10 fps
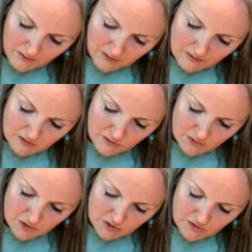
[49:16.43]
So I'm
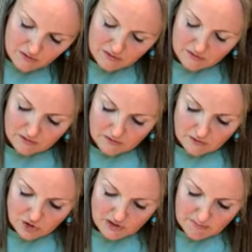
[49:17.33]
just
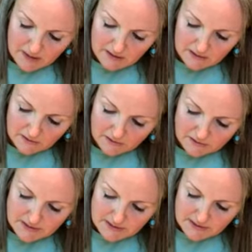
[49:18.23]
making a little
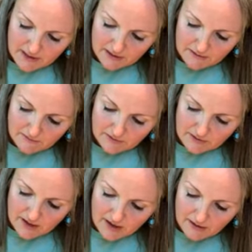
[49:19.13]
design of a
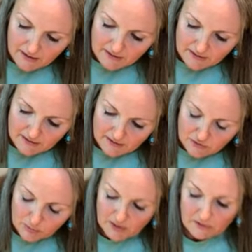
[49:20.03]
line and then
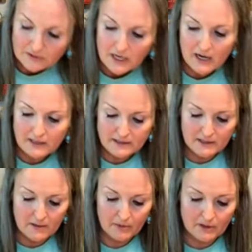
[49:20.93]
3 little dots, and
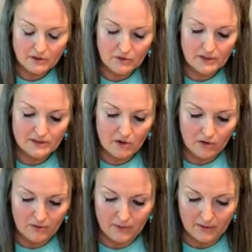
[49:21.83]
I'm going to do this all the
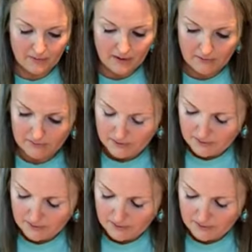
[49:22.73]
way around.